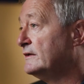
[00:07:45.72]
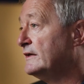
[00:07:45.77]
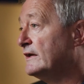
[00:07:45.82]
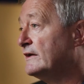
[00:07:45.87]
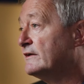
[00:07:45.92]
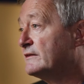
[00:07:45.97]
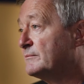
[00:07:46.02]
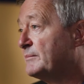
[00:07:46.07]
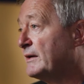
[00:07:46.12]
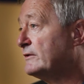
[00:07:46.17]

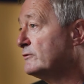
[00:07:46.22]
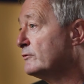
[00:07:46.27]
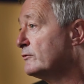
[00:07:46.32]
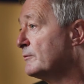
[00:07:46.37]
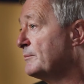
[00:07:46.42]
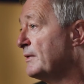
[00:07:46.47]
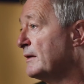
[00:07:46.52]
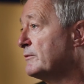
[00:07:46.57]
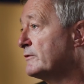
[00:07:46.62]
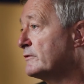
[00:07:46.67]
Yeah, the
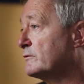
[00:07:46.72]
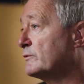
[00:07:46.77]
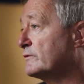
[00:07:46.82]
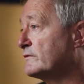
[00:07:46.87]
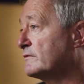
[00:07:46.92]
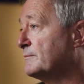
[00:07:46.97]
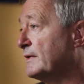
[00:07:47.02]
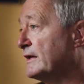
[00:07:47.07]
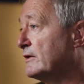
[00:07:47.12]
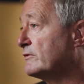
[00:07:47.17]
Pandora Papers
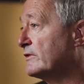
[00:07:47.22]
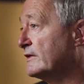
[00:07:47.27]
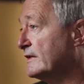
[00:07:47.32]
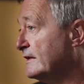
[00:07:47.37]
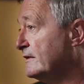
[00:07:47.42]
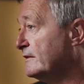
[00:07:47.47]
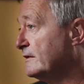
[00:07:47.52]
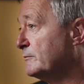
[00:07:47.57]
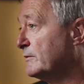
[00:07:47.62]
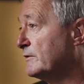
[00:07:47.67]
was bigger than
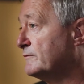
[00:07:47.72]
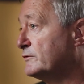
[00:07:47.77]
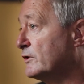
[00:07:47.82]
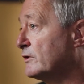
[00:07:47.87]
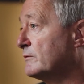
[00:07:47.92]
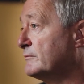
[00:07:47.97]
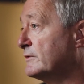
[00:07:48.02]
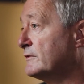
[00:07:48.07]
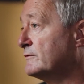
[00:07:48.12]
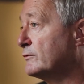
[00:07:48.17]
anything we've
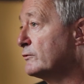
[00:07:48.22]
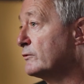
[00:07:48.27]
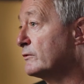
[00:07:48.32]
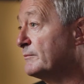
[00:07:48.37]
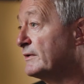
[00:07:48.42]
done before,